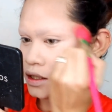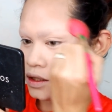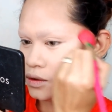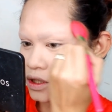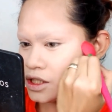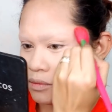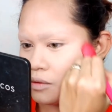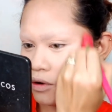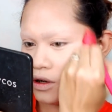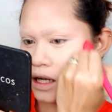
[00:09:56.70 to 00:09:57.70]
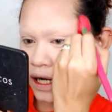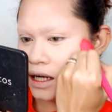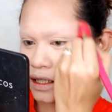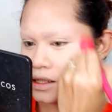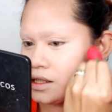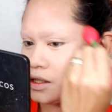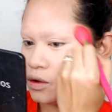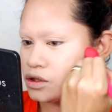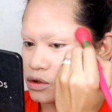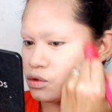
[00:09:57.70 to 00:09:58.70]
hindi ko na siya babonggahang
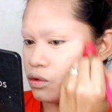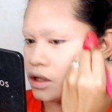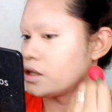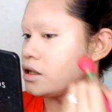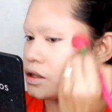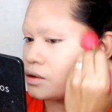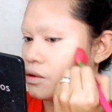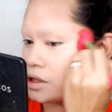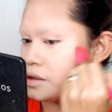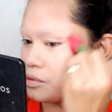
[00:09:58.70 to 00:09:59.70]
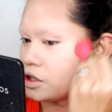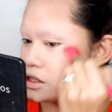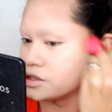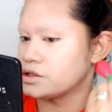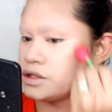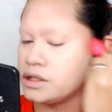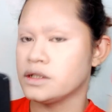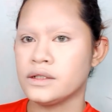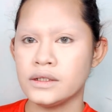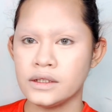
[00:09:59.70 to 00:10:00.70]
i-contour or i-bronzer.
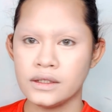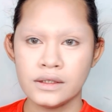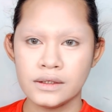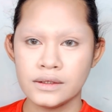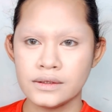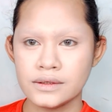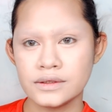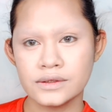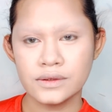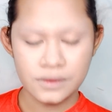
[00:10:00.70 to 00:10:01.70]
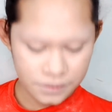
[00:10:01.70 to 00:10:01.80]
So,